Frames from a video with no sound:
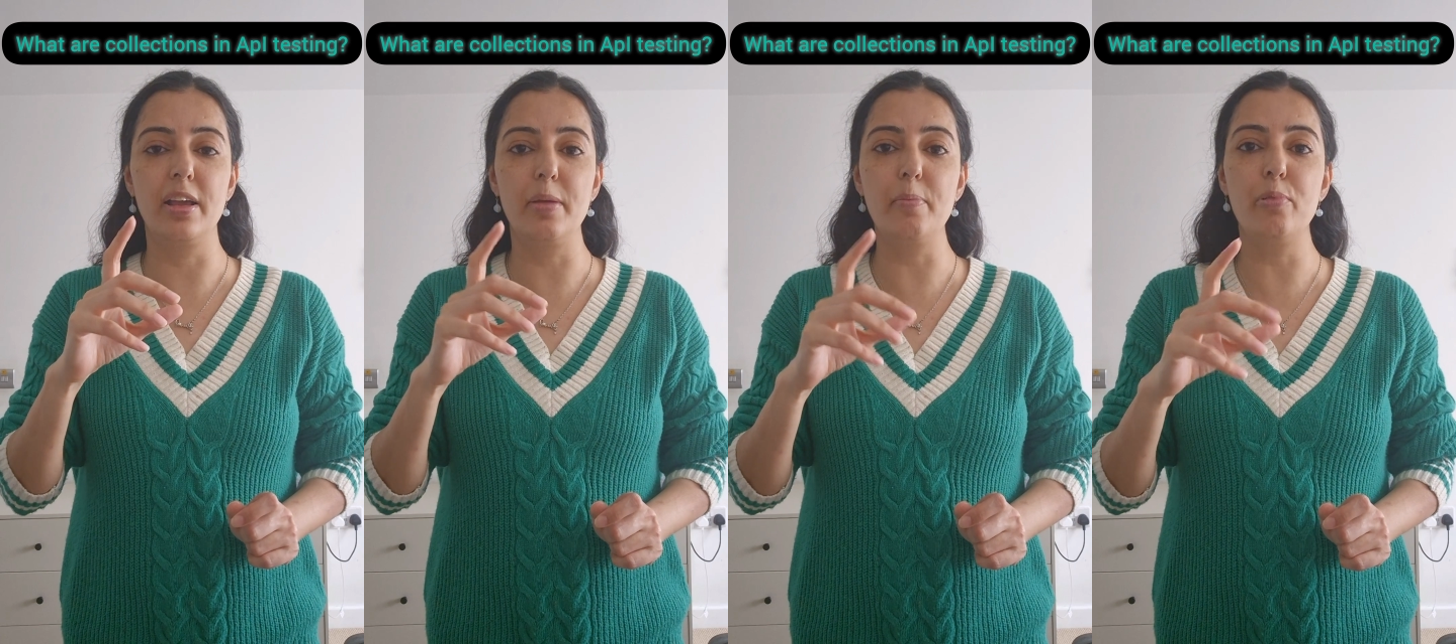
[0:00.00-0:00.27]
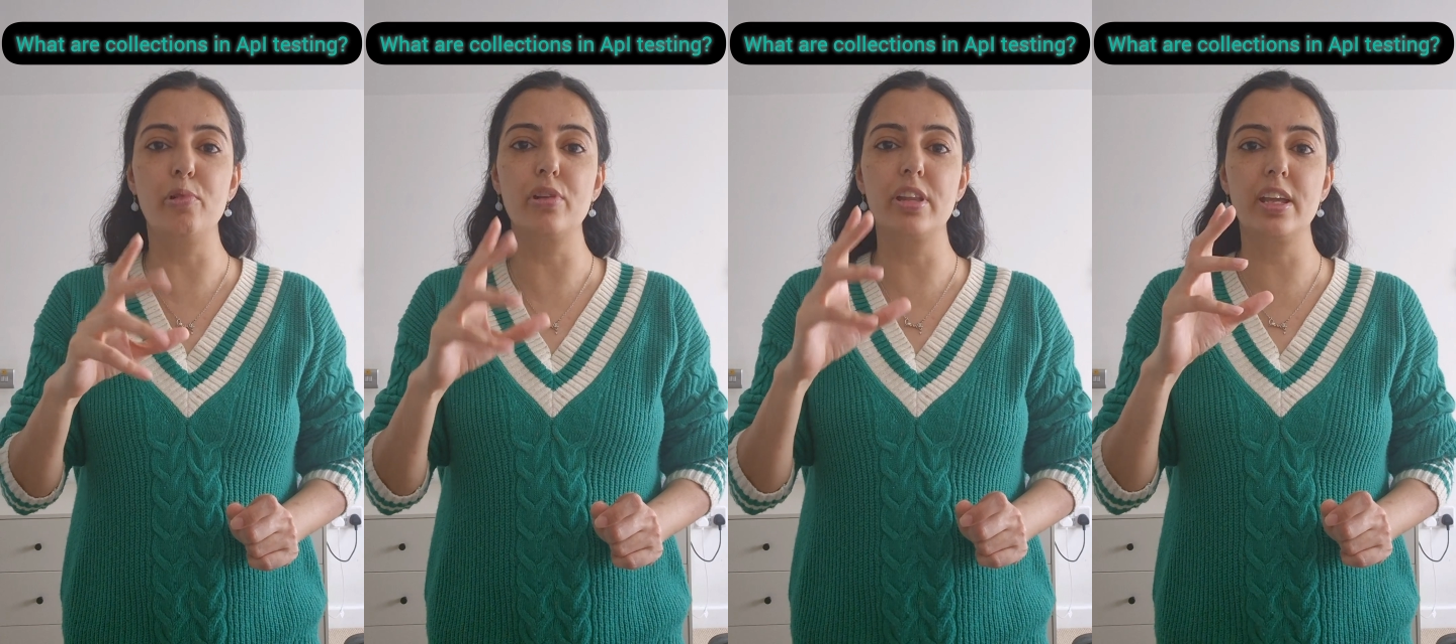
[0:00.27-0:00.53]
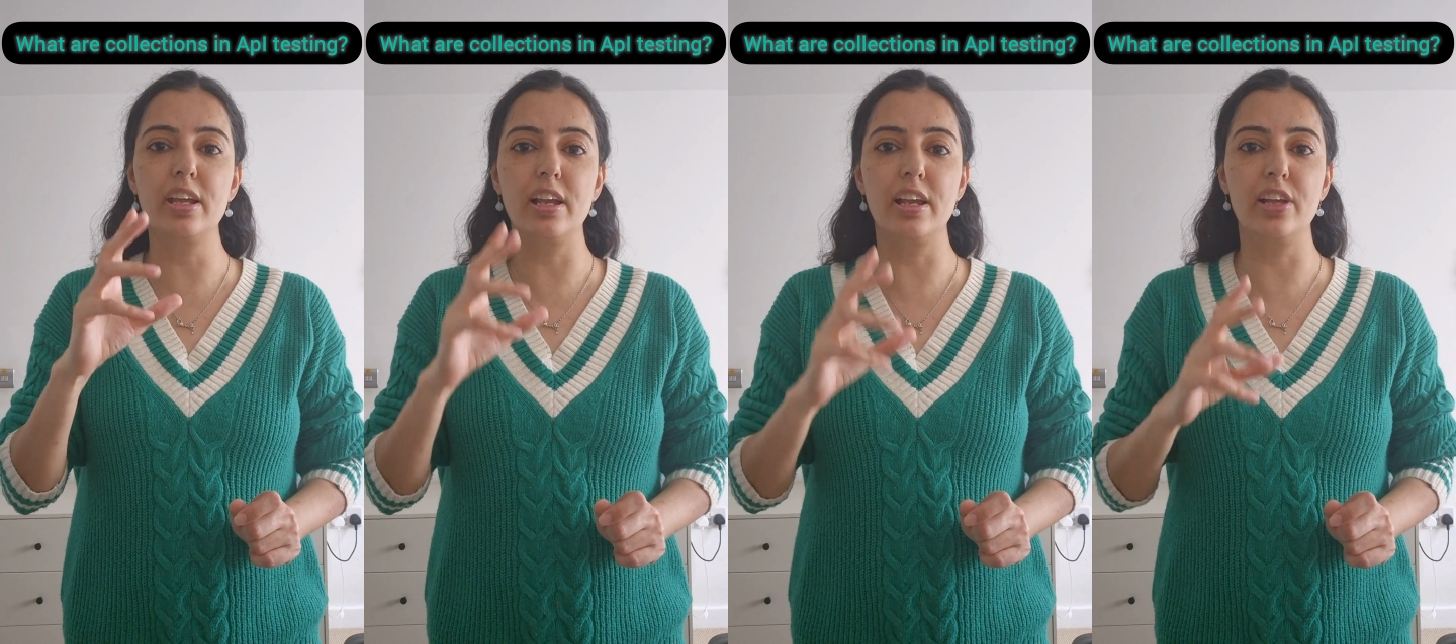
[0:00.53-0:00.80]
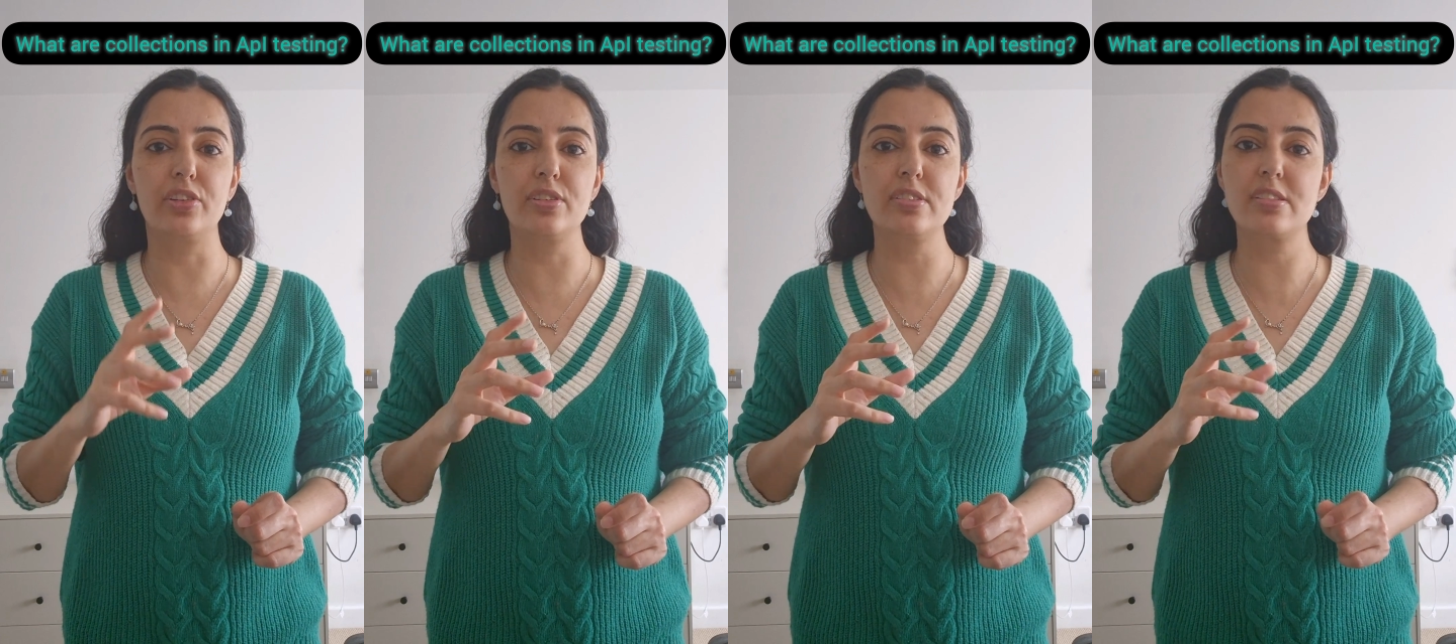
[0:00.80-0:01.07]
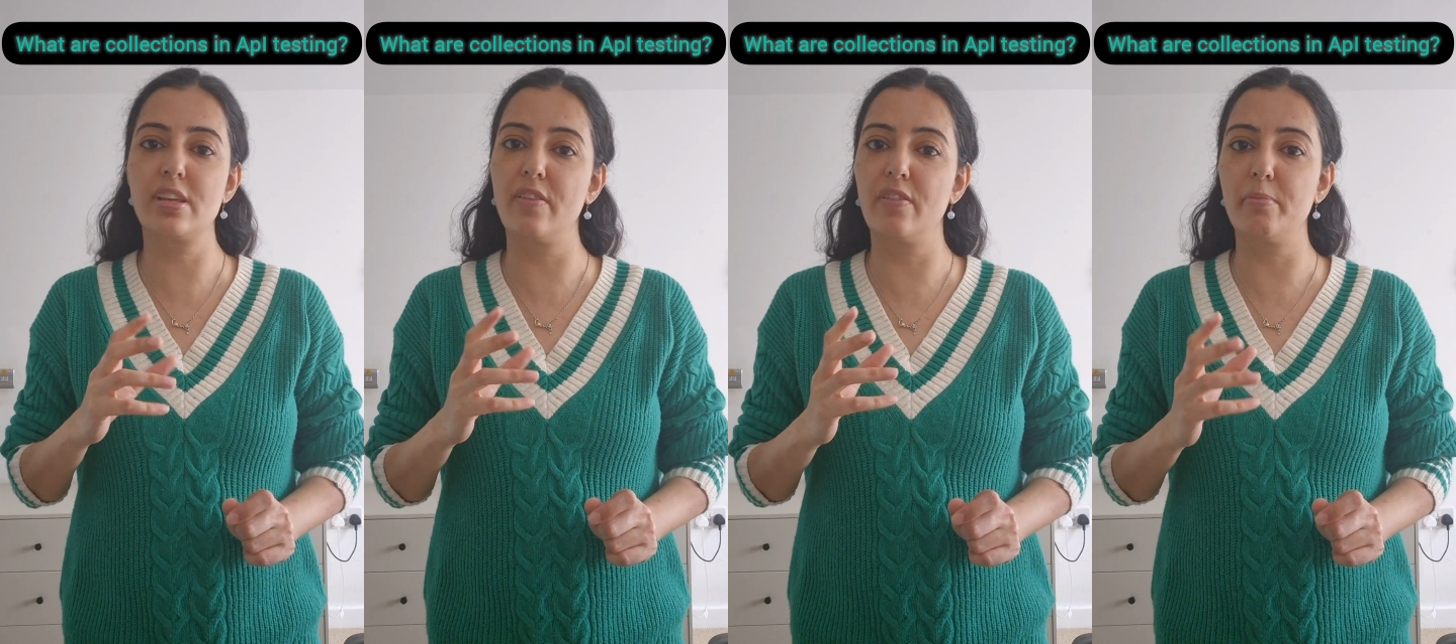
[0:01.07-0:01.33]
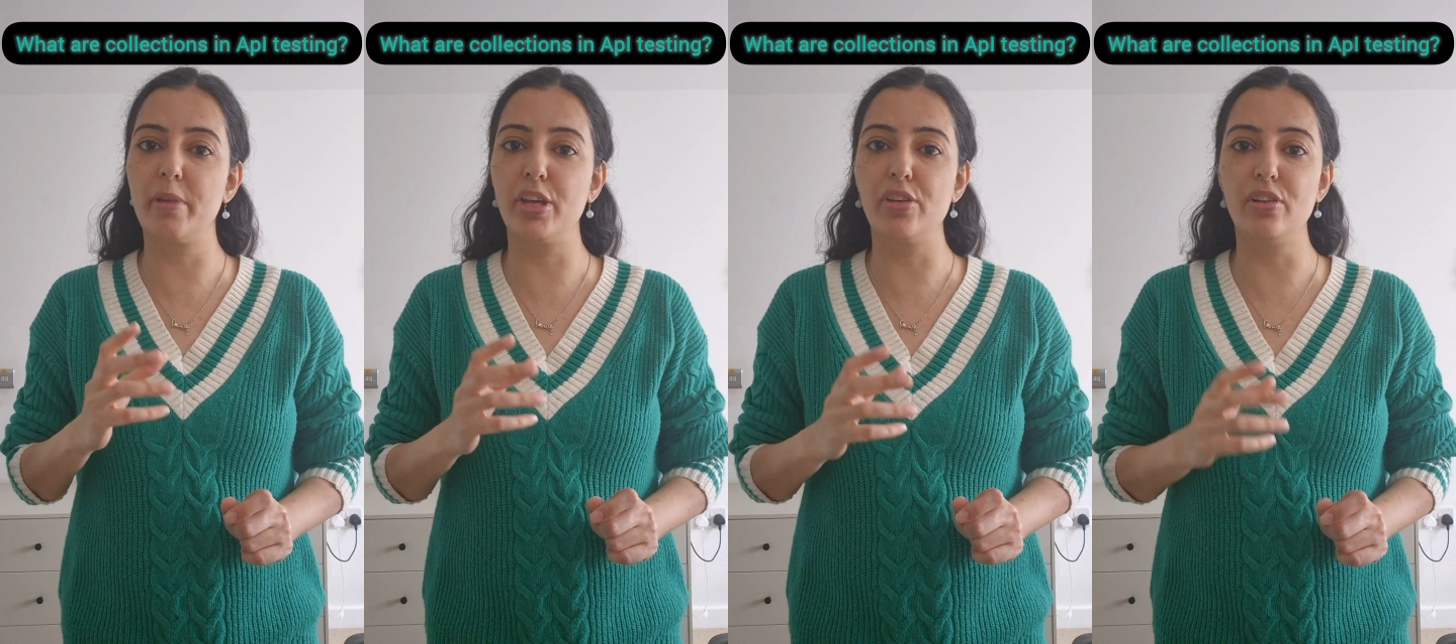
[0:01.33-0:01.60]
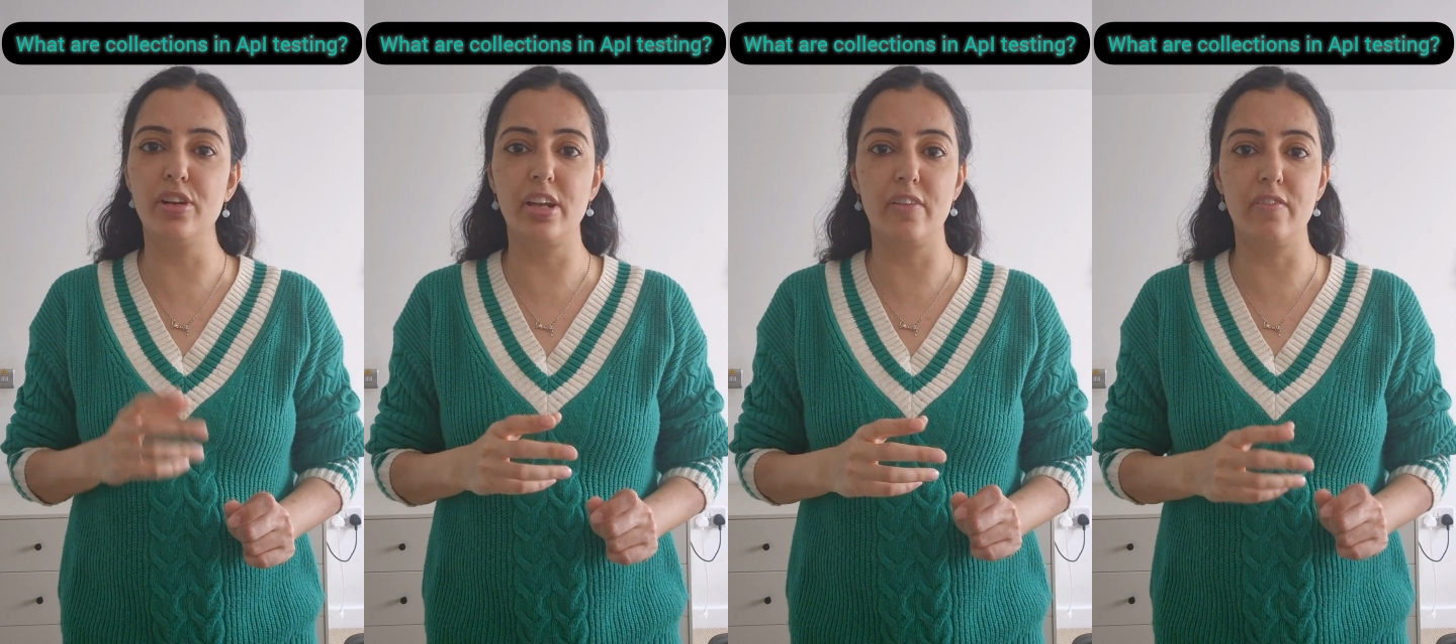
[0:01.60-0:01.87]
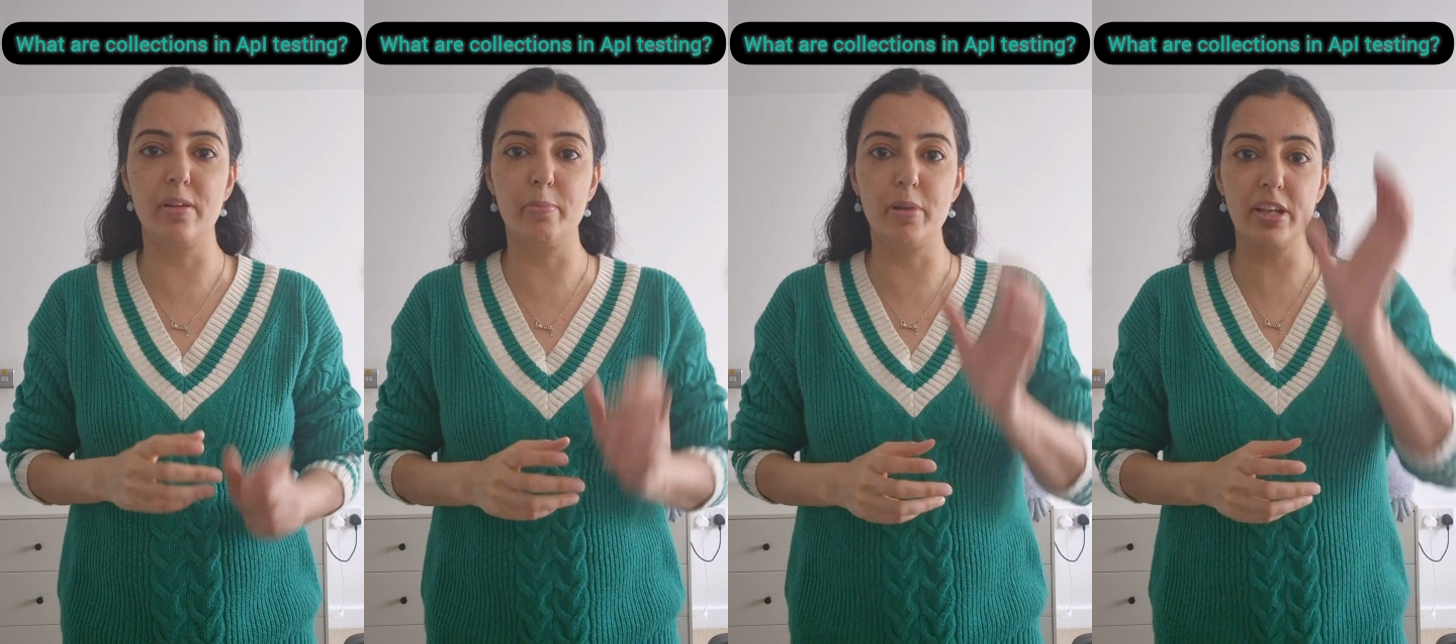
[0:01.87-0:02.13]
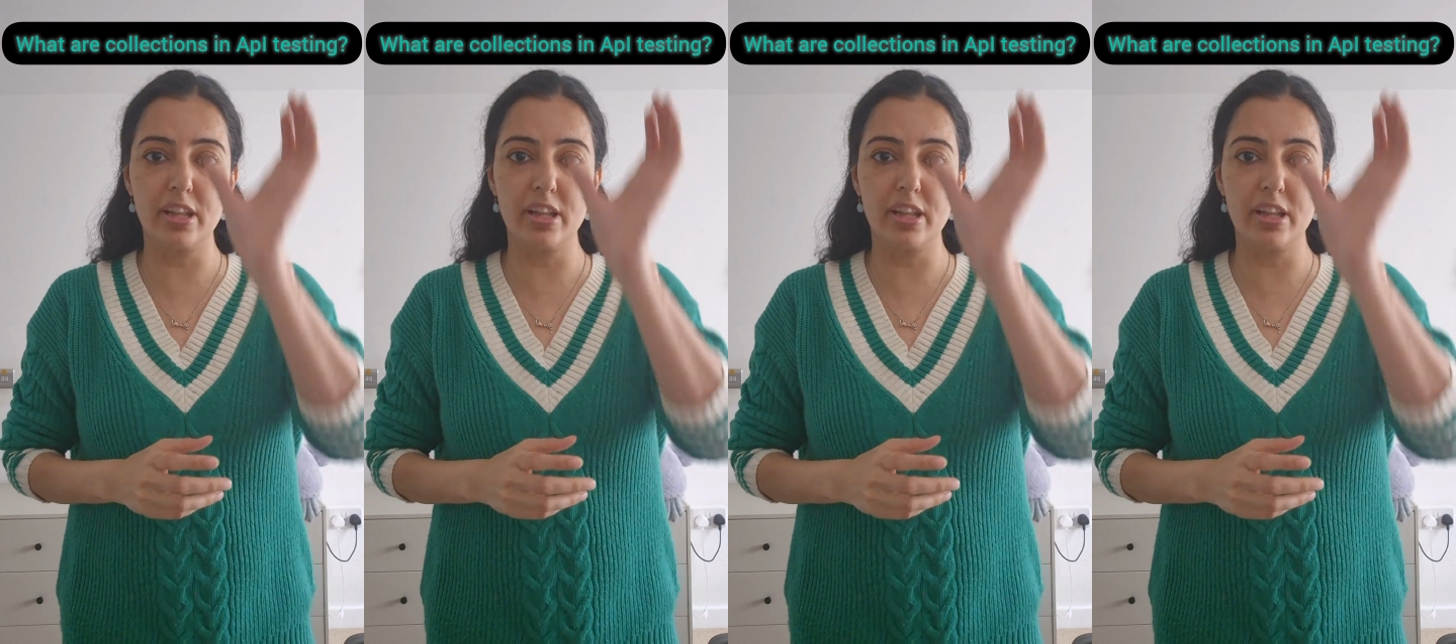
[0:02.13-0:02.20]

import the collections given by your developer.